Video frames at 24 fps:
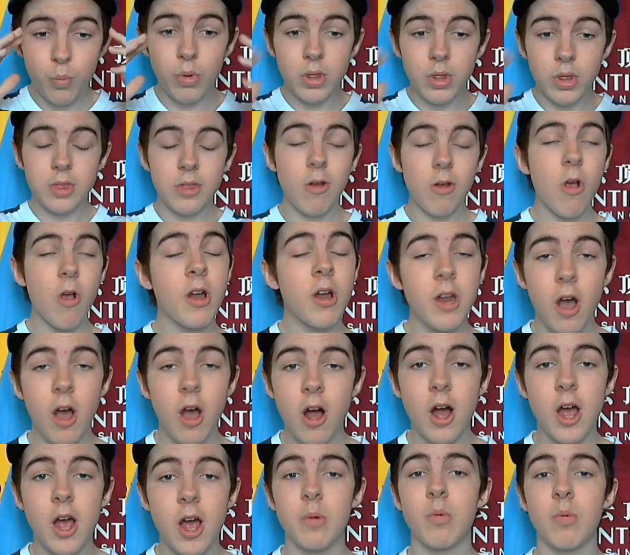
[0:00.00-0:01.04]
They're on a
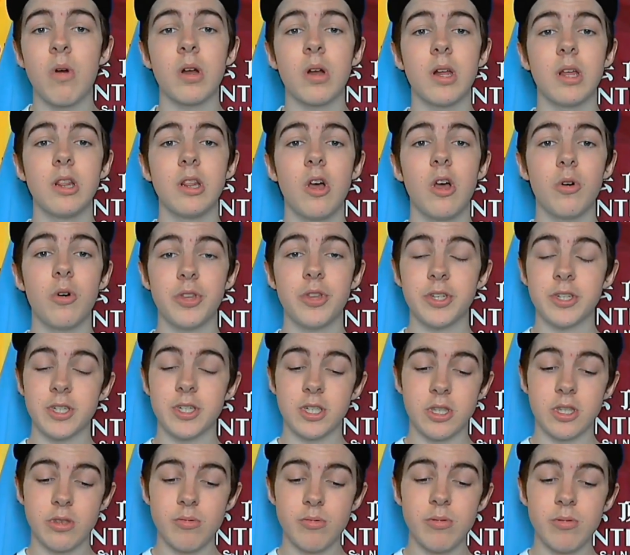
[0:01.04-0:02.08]
high, we're on a low. This
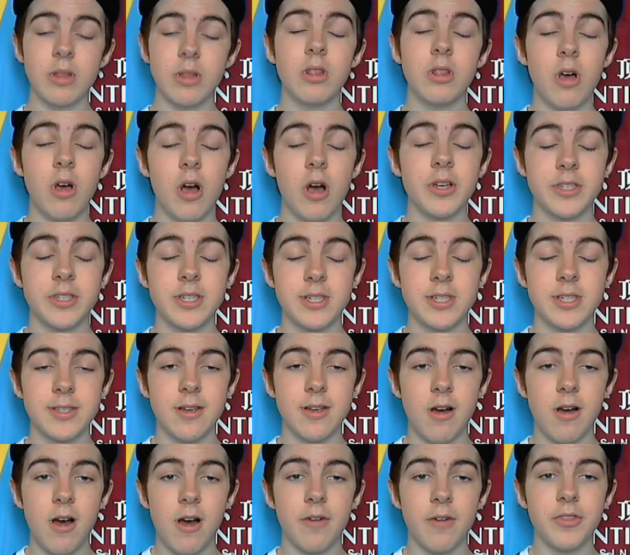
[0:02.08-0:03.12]
is 3
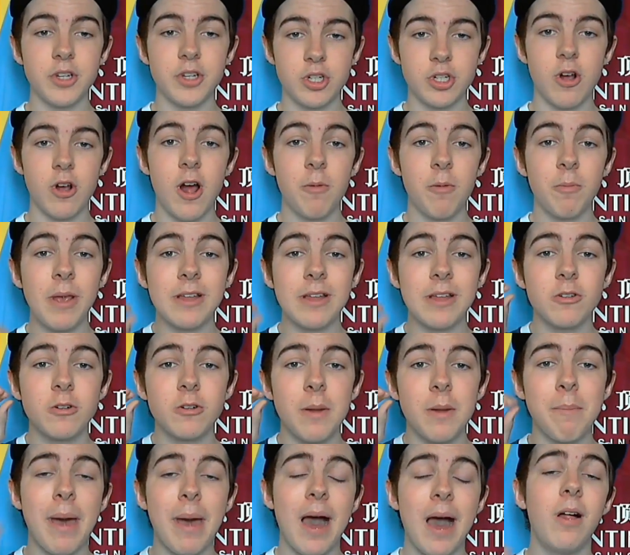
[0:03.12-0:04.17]
losses off the trot, and we have to go
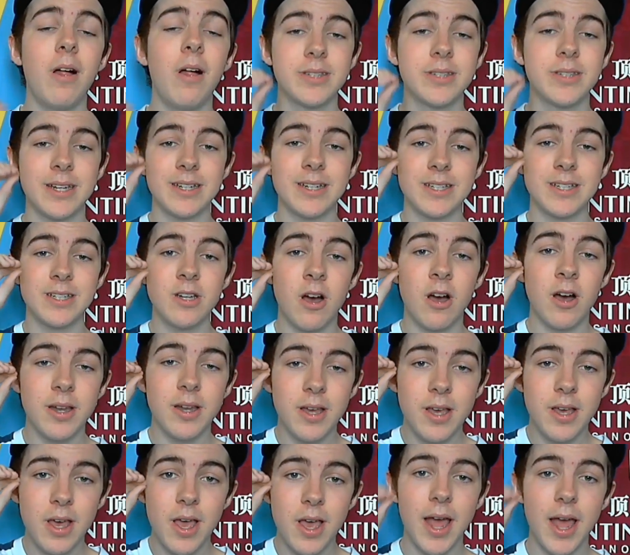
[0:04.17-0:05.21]
to Palace. That is not
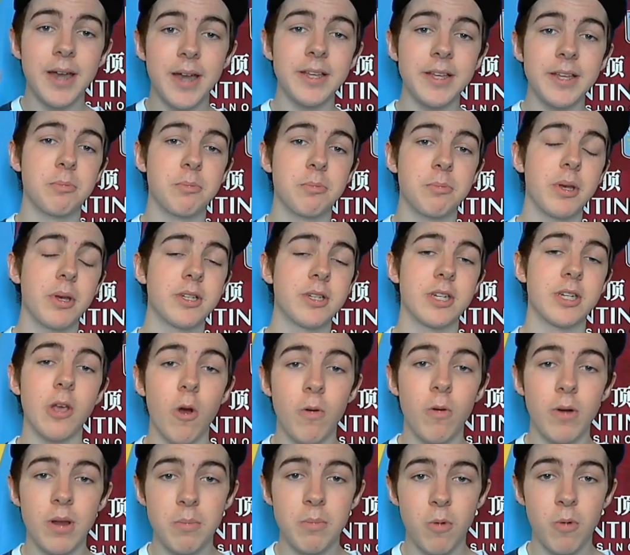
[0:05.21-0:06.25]
an easy place to
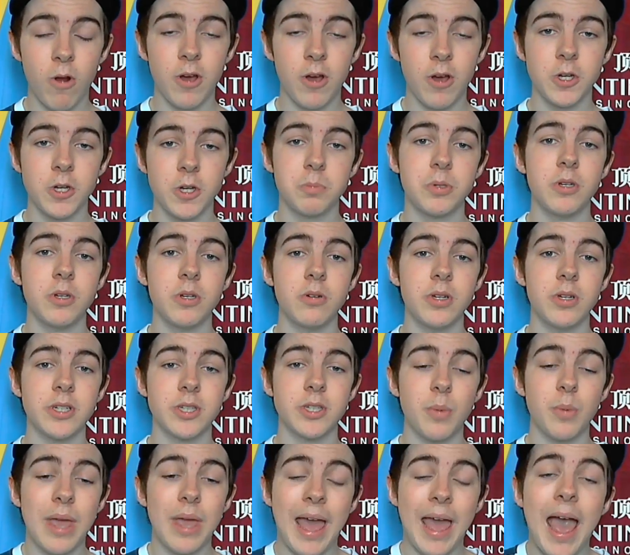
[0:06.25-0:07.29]
go anymore under
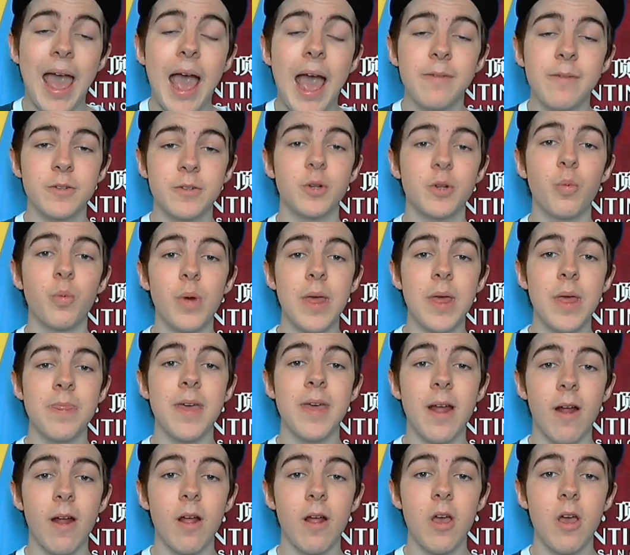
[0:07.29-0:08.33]
Pulis. We have to win
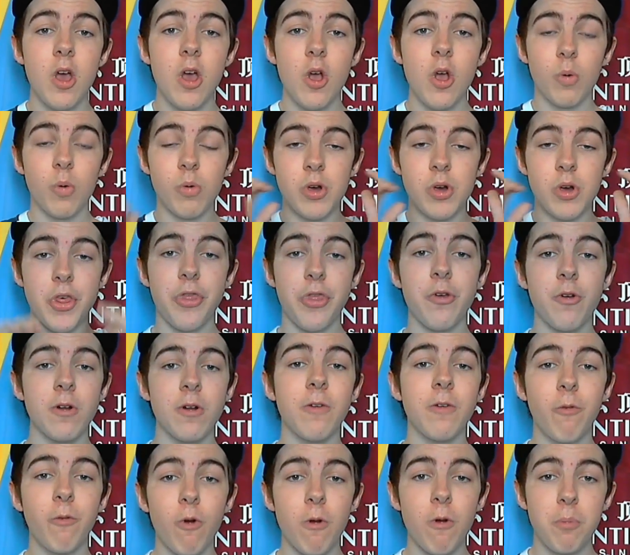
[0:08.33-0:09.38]
there. We're on
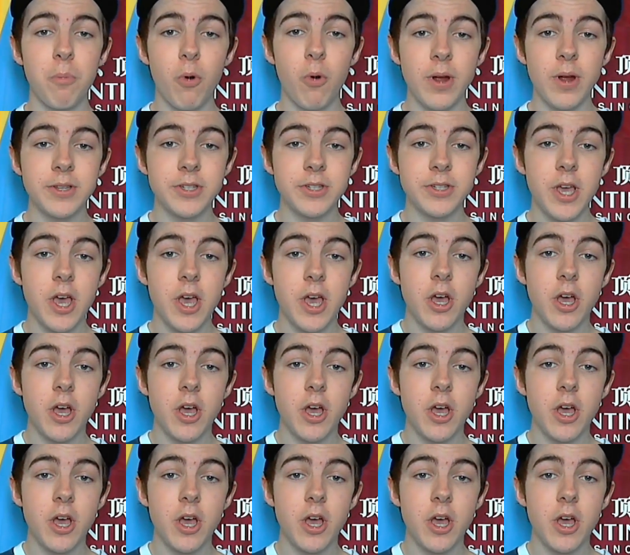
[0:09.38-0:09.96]
34 points.